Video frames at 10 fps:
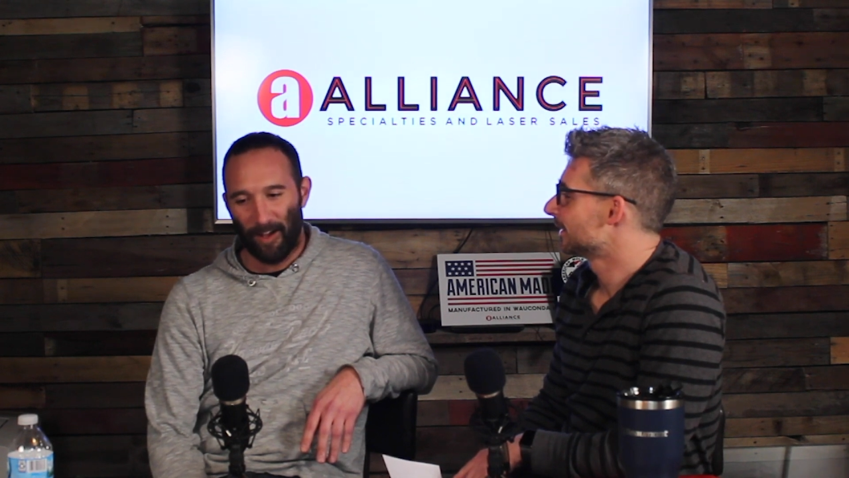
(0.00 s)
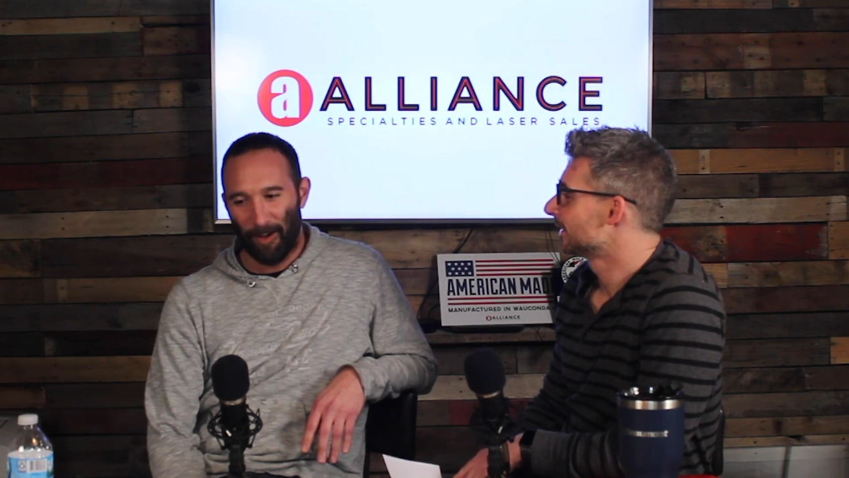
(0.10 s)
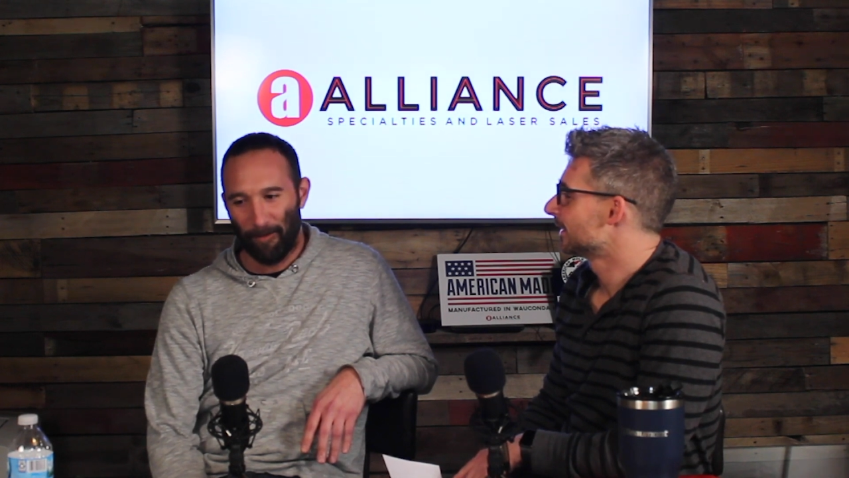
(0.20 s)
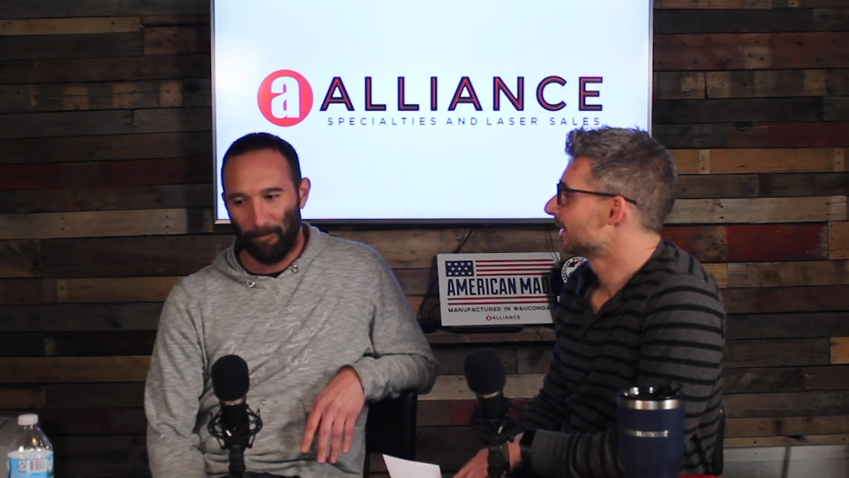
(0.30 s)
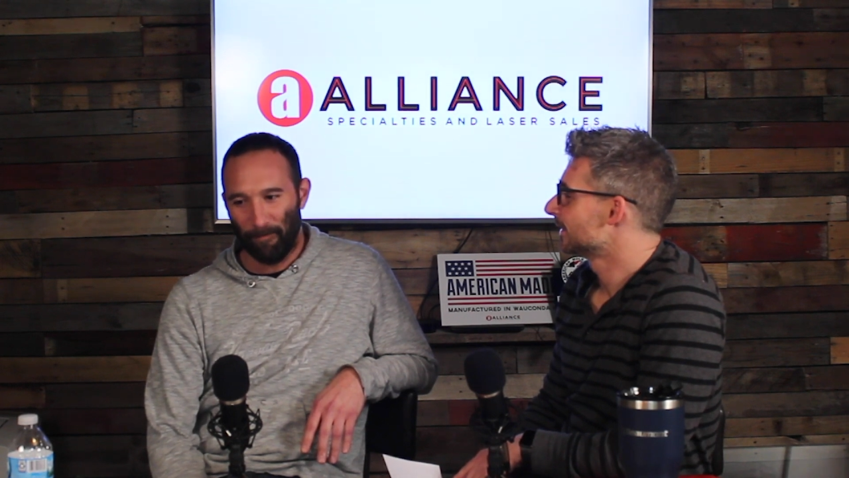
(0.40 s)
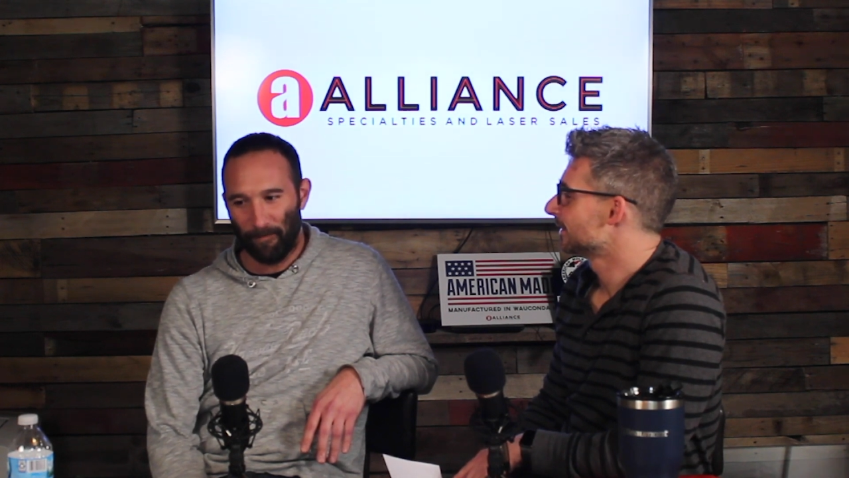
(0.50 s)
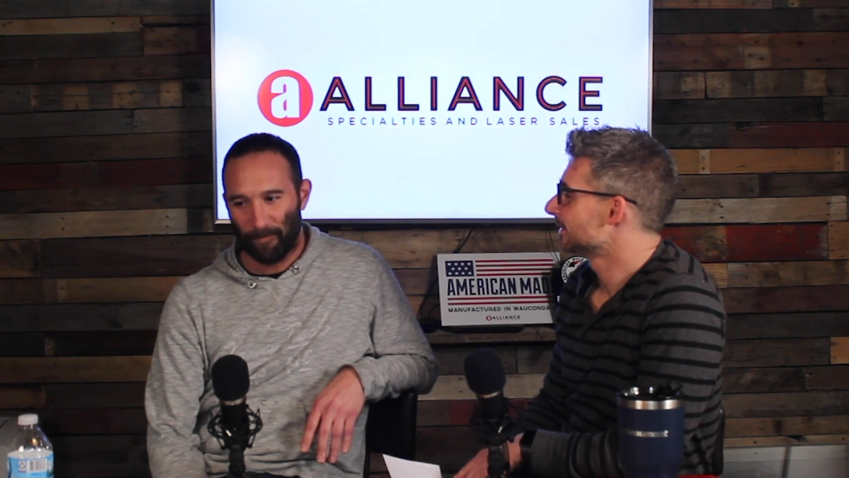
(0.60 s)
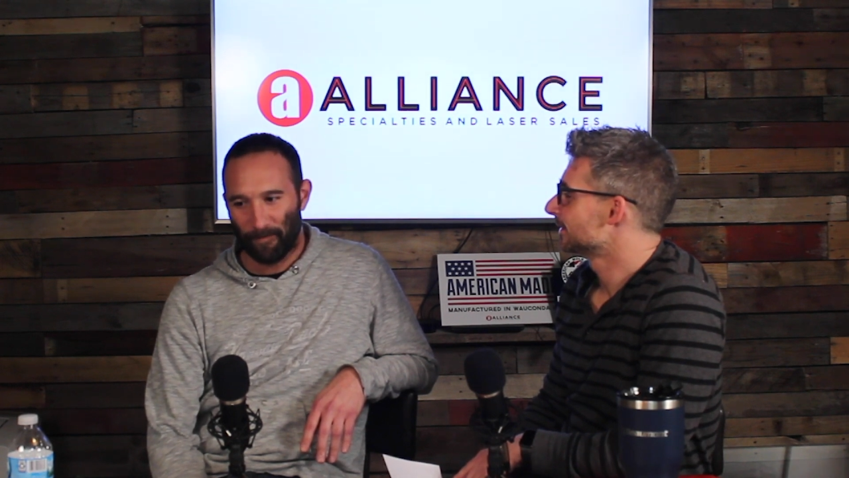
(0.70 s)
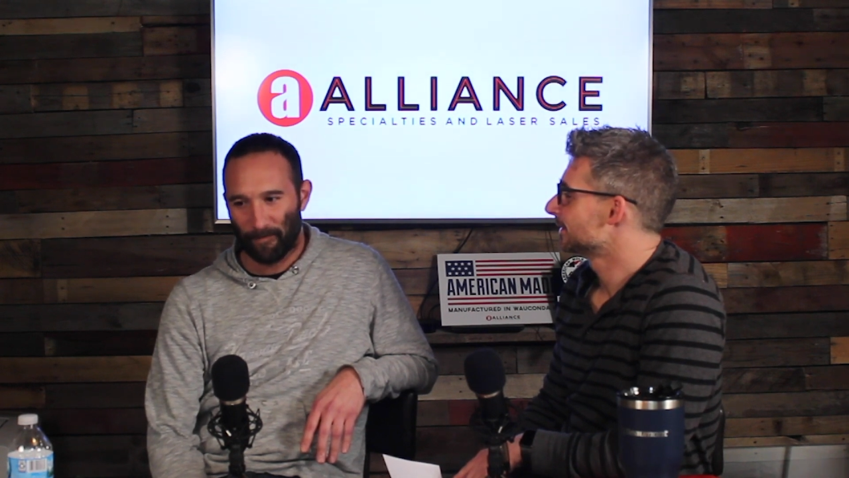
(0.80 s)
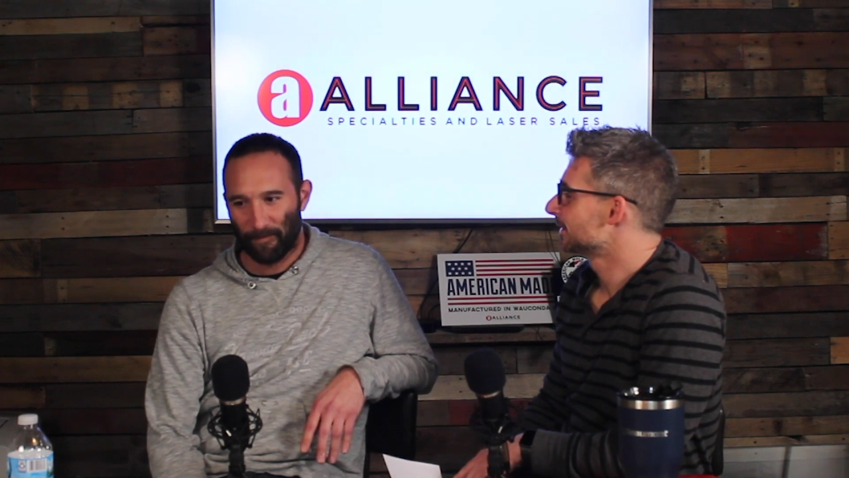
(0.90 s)

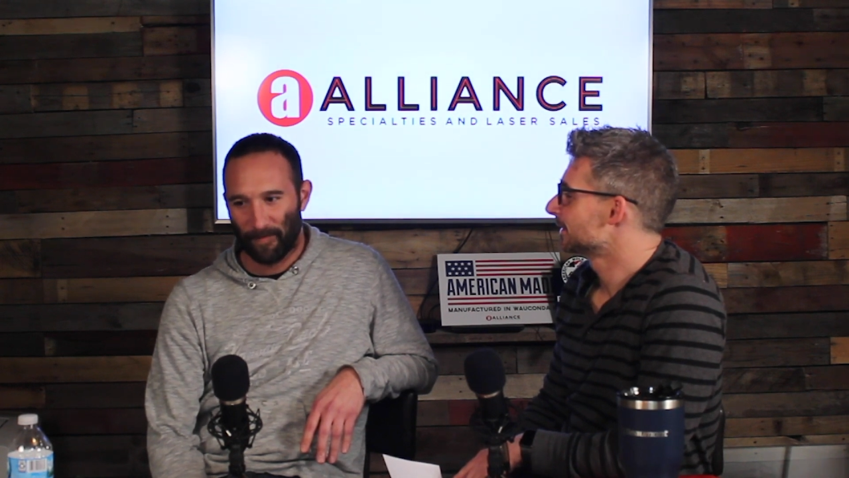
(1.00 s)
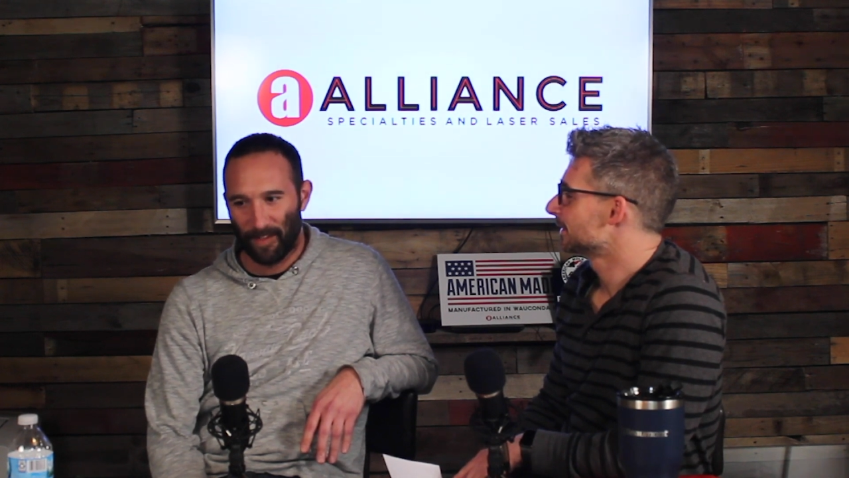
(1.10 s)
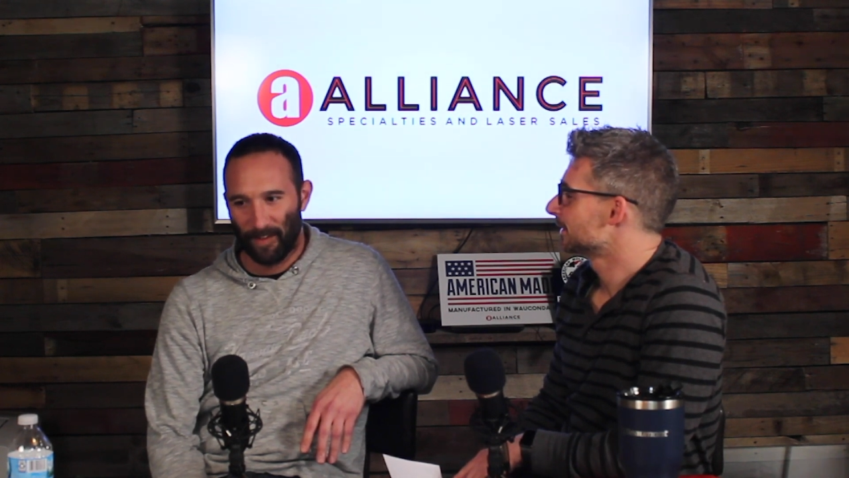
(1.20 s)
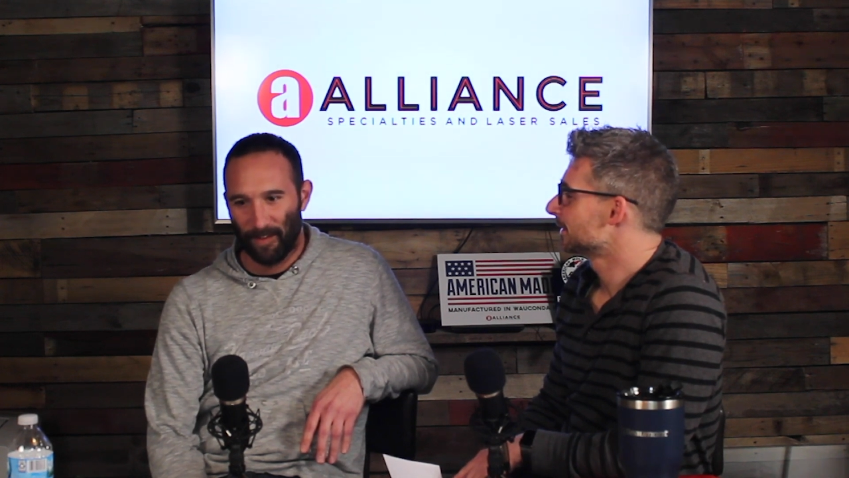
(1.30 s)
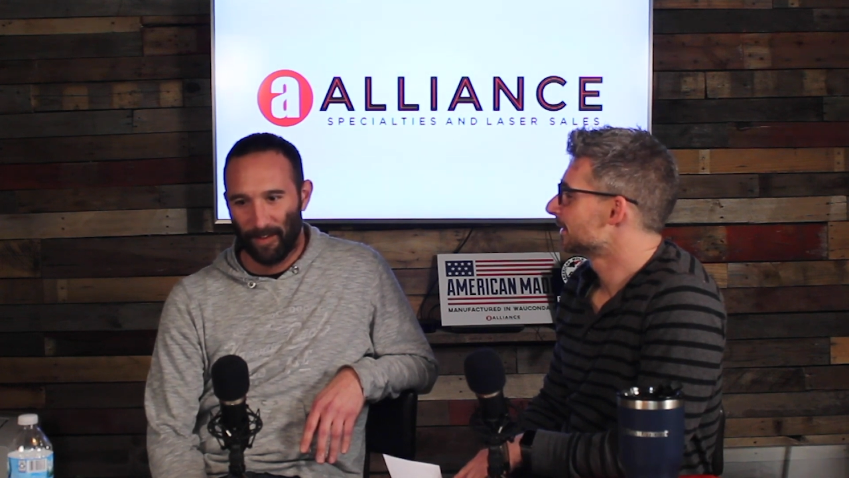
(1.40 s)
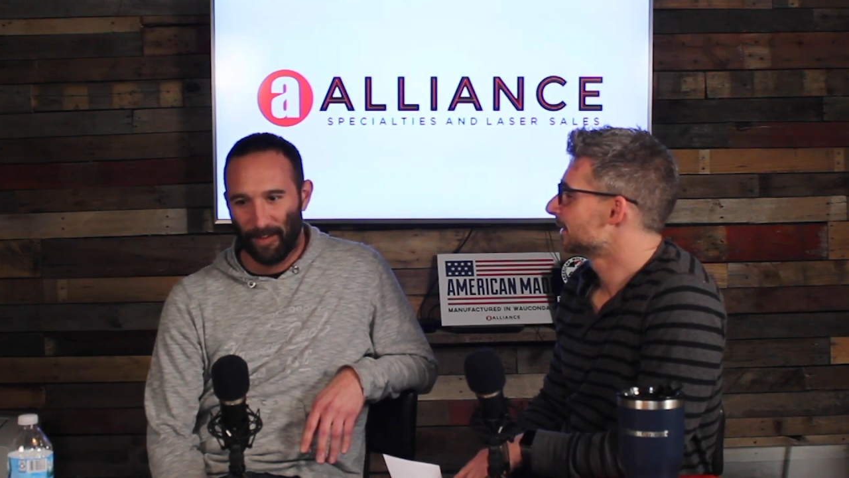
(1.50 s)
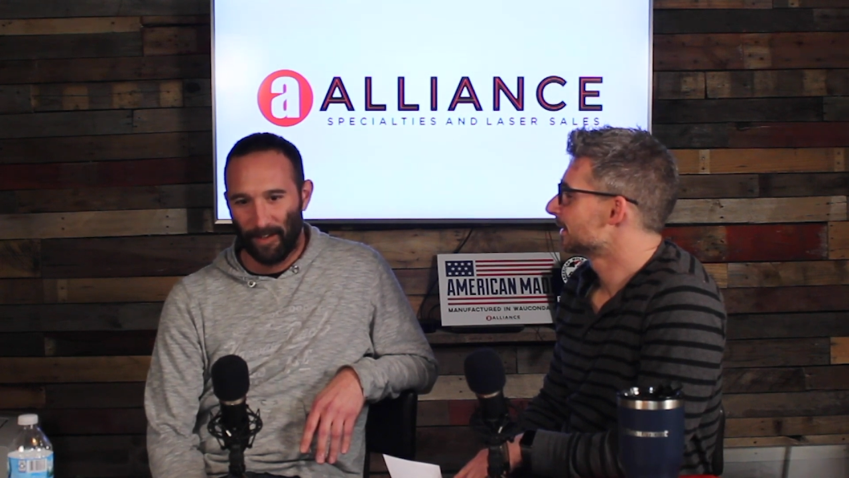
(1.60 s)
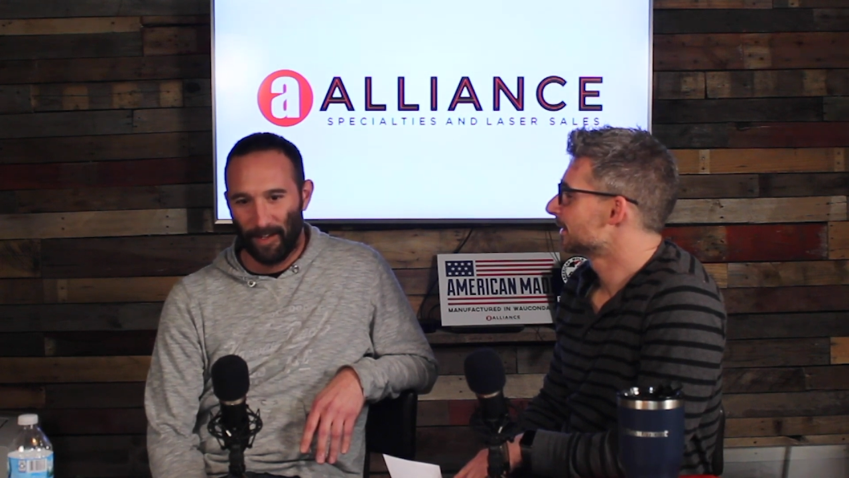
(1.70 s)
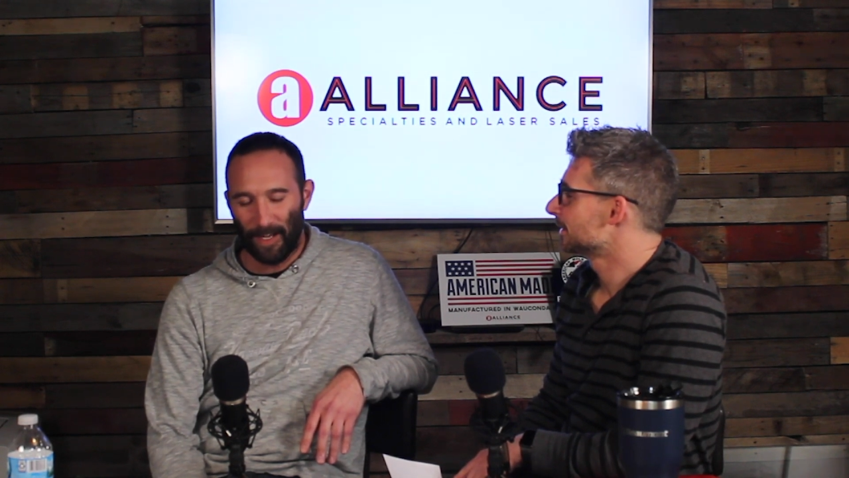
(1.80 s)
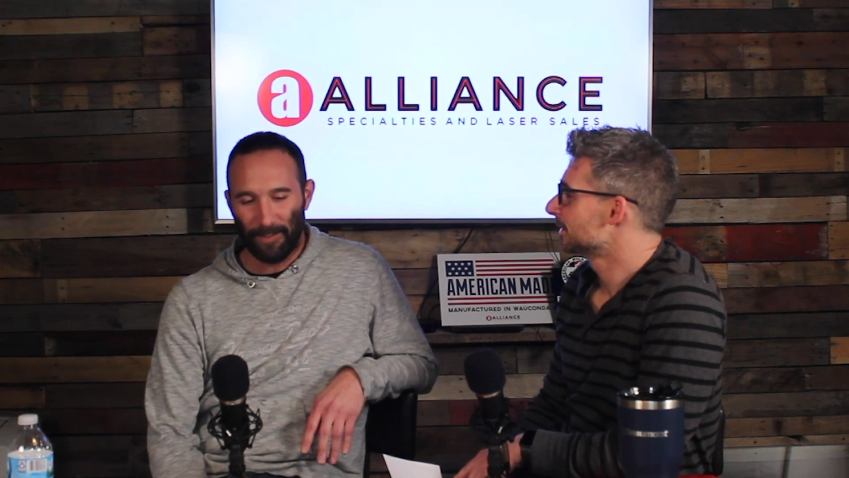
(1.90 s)

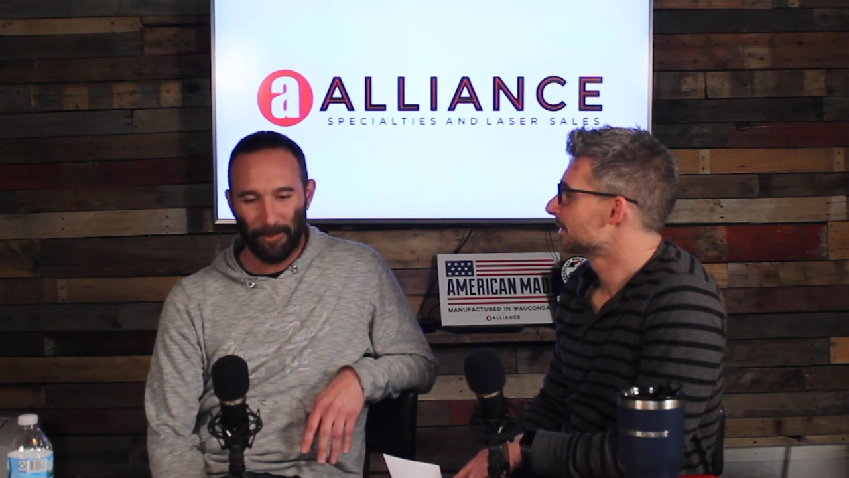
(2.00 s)
I